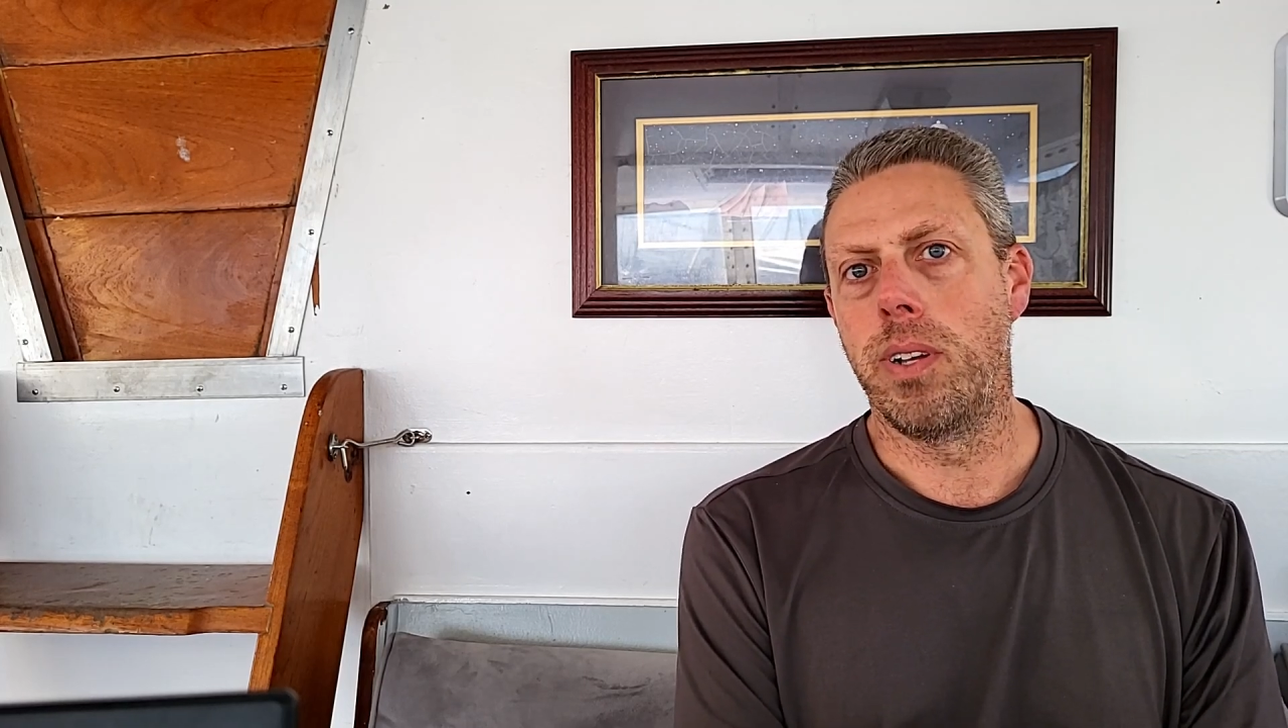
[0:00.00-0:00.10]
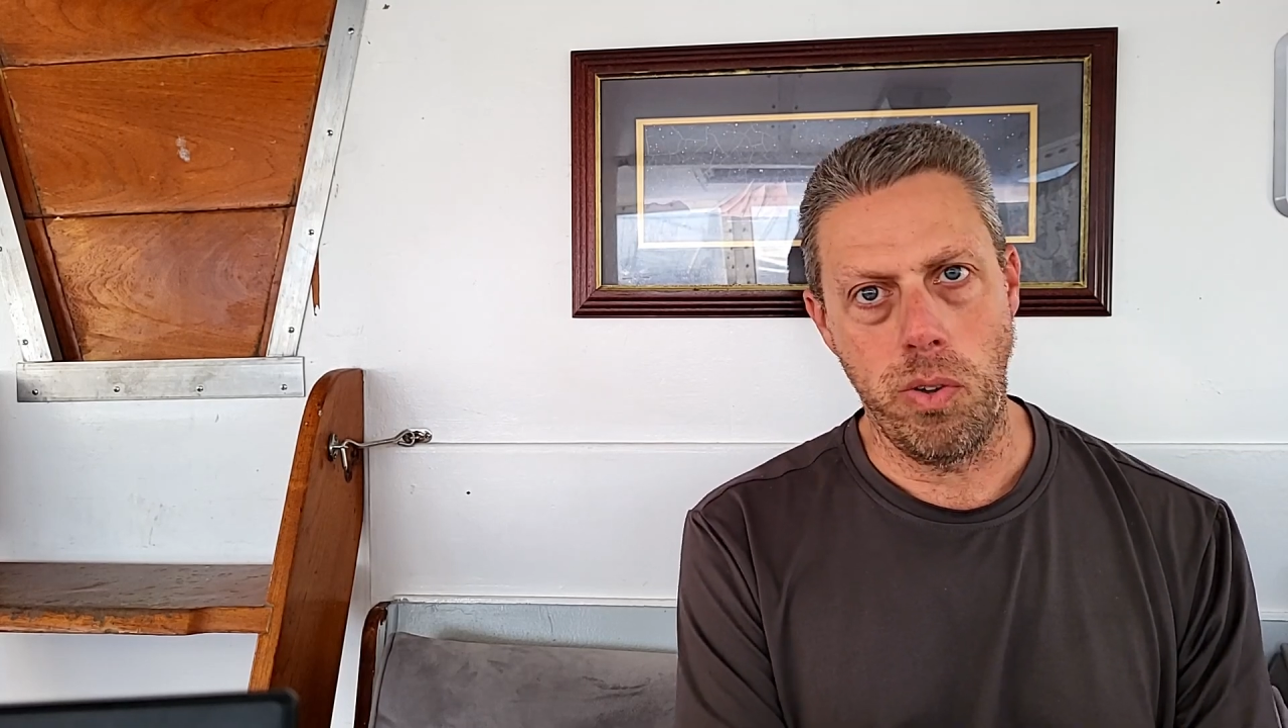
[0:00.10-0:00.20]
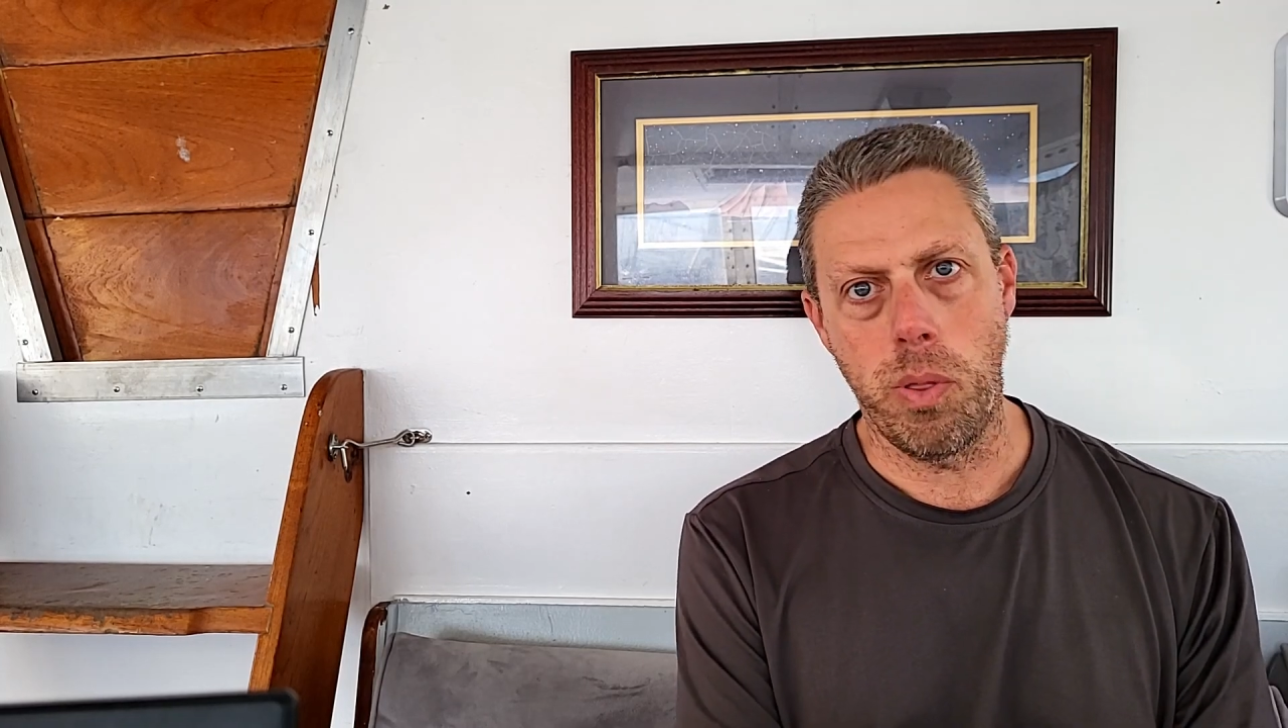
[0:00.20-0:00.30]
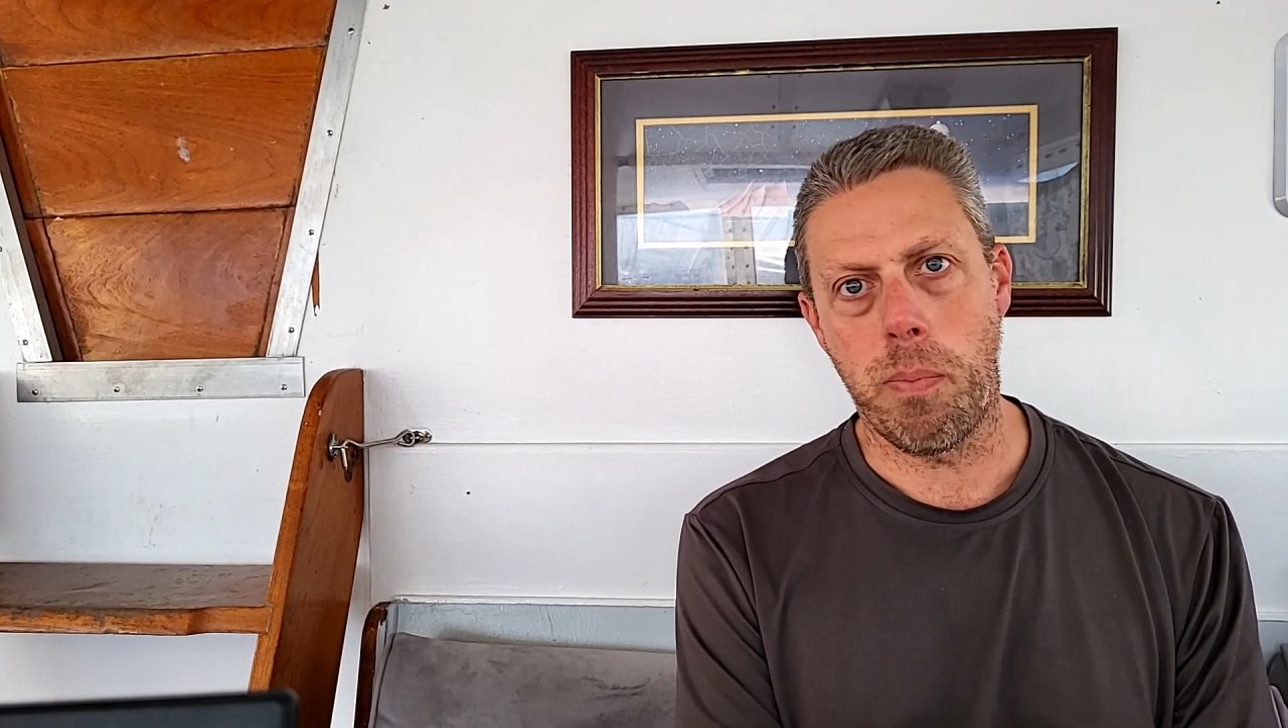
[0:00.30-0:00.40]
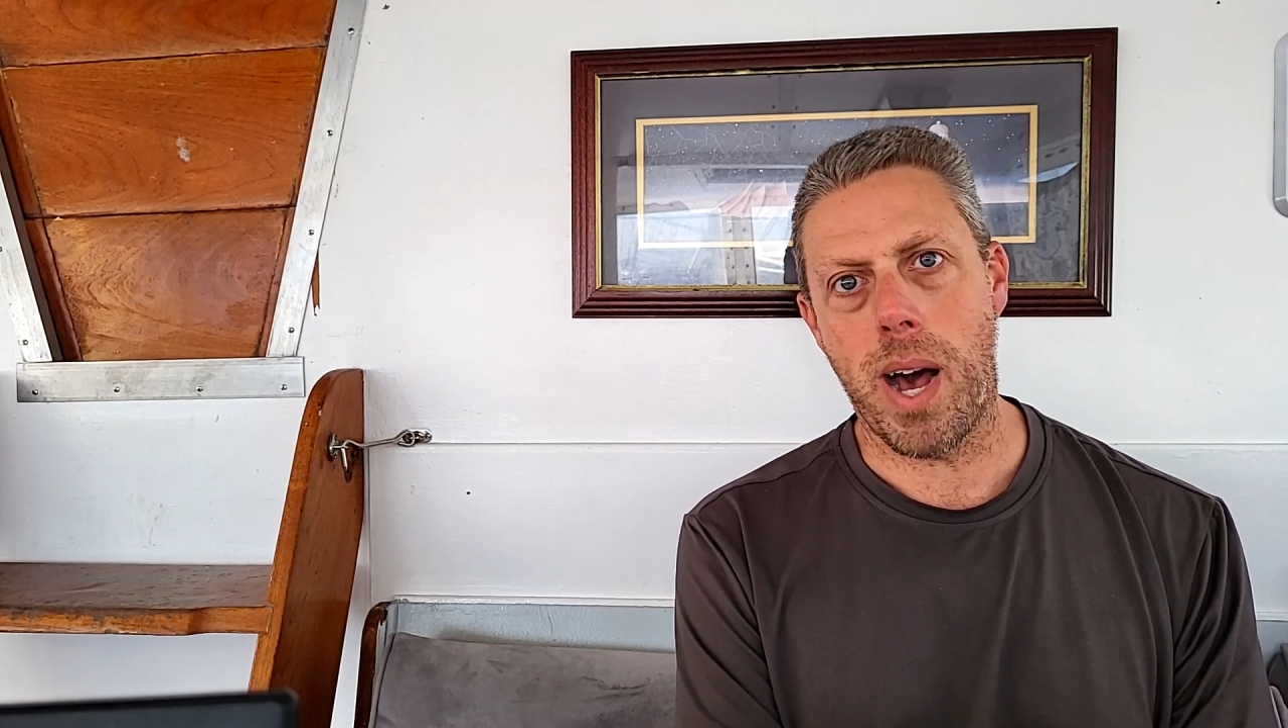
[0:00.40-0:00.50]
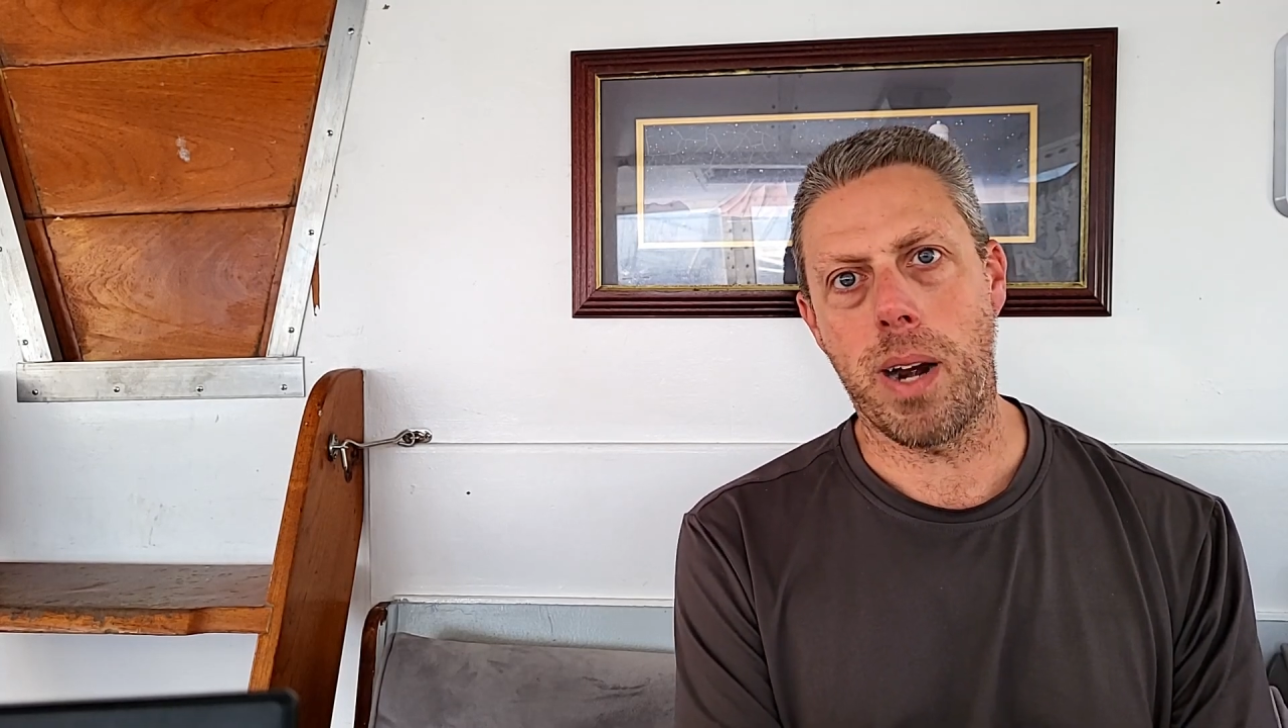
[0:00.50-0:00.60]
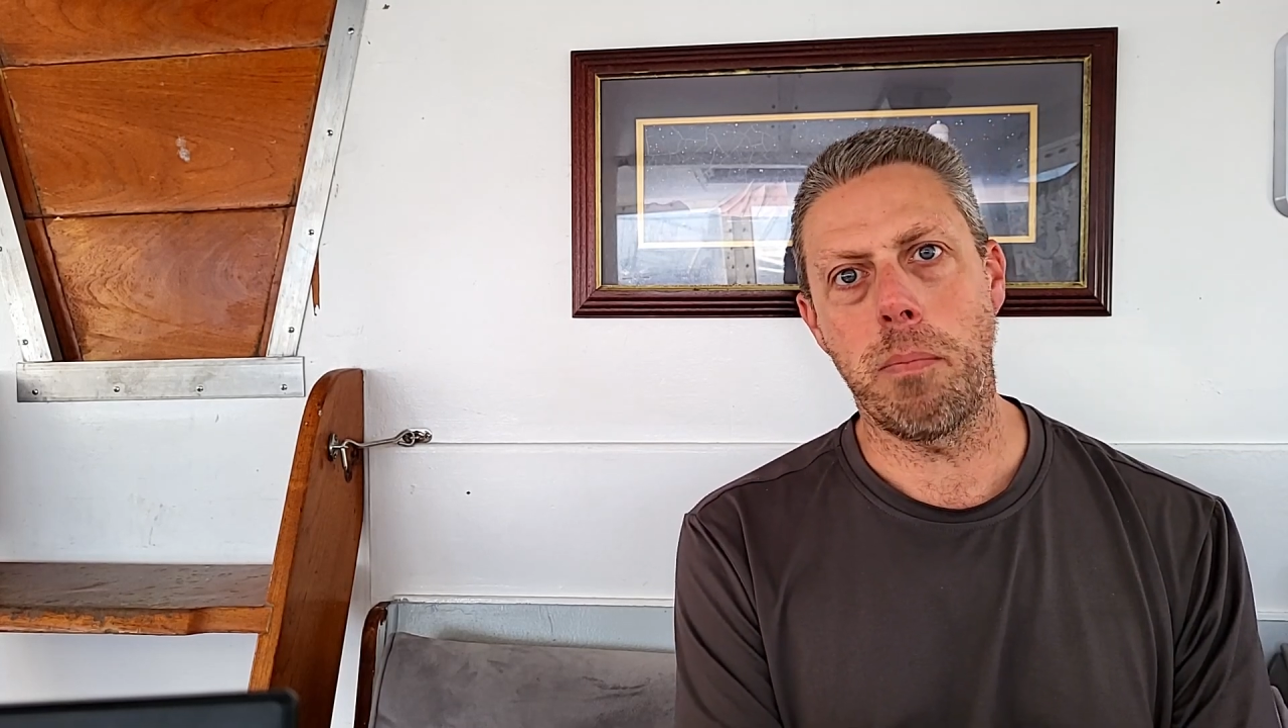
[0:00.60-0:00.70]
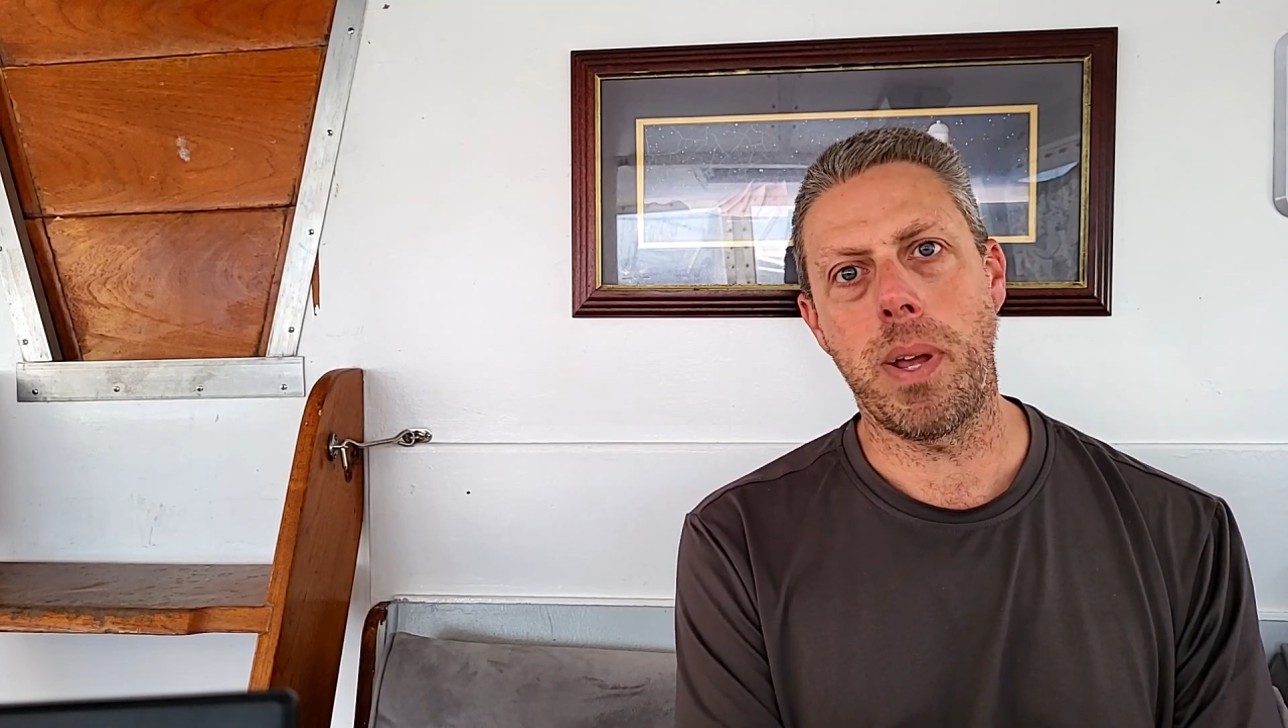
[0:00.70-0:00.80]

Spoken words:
do the bottom